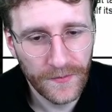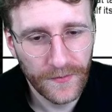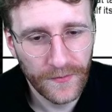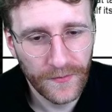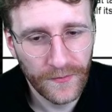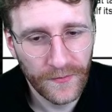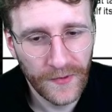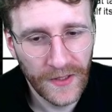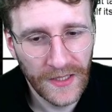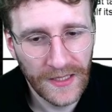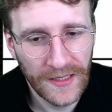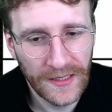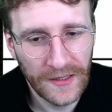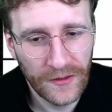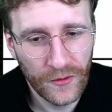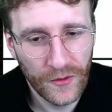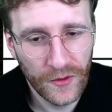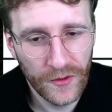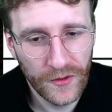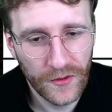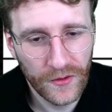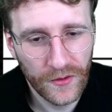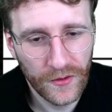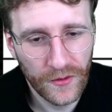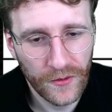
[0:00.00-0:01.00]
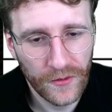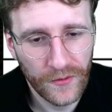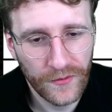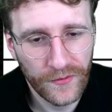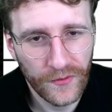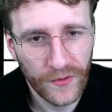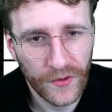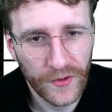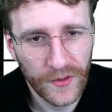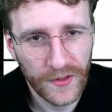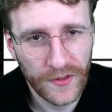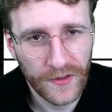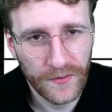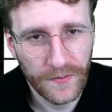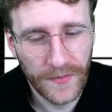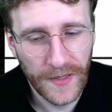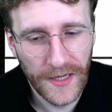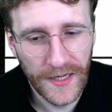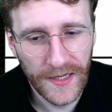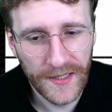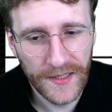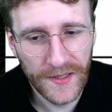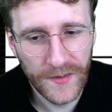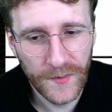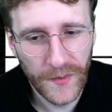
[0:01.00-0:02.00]
We could go for the
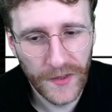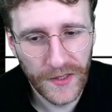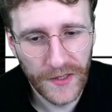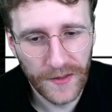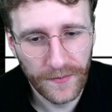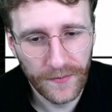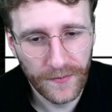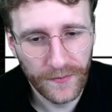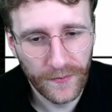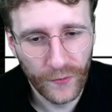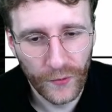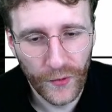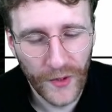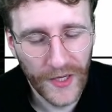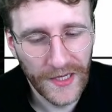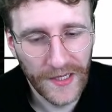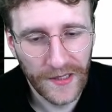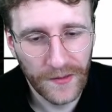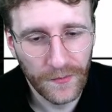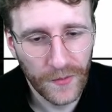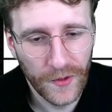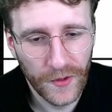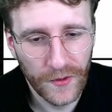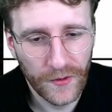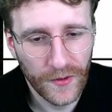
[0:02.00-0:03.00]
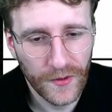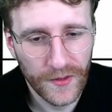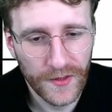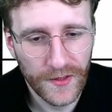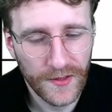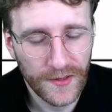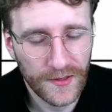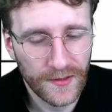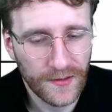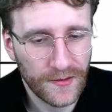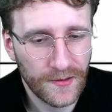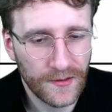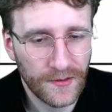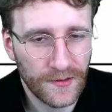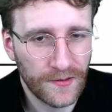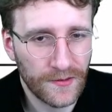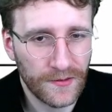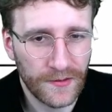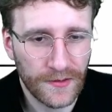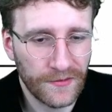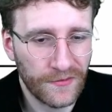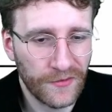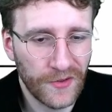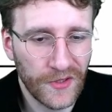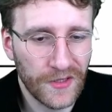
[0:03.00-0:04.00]
demise, but I'm waiting
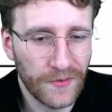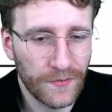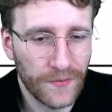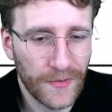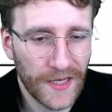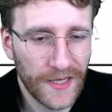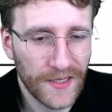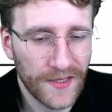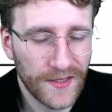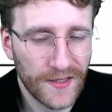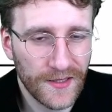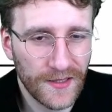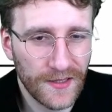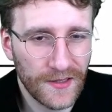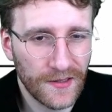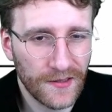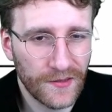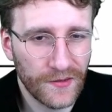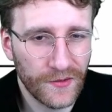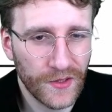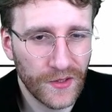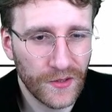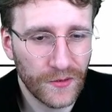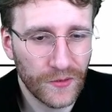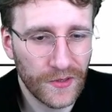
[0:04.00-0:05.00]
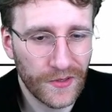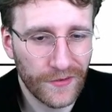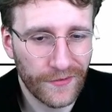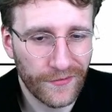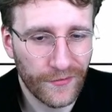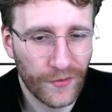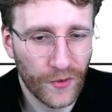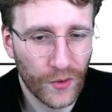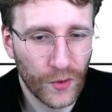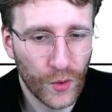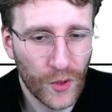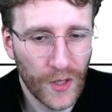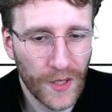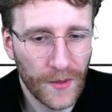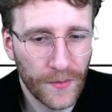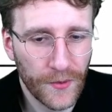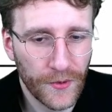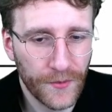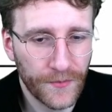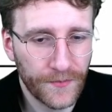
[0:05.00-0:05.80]
because if we demise here, we don't have follow-up.